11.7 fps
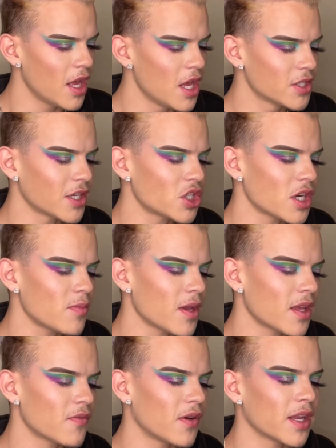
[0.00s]
So I try to make
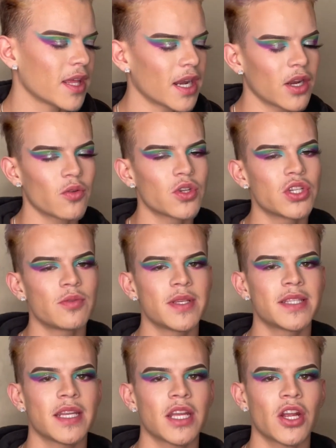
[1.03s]
it funny, and I don't want you to be
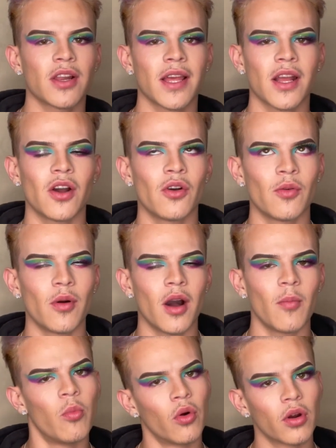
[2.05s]
sitting here like, oh, all
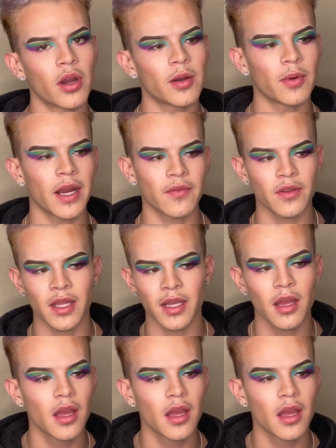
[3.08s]
bored, but I feel like